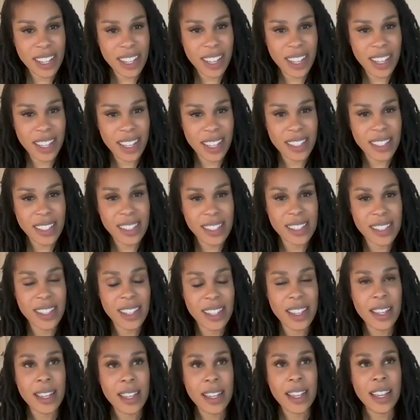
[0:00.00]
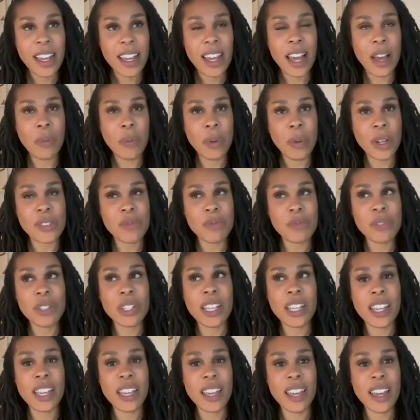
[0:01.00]
70s was
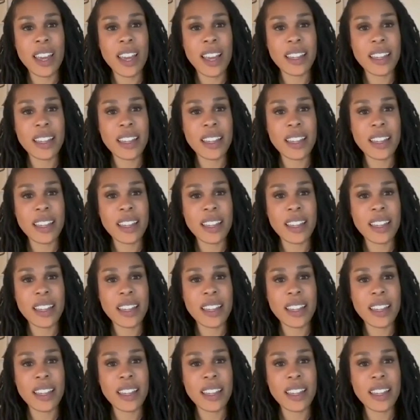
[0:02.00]
really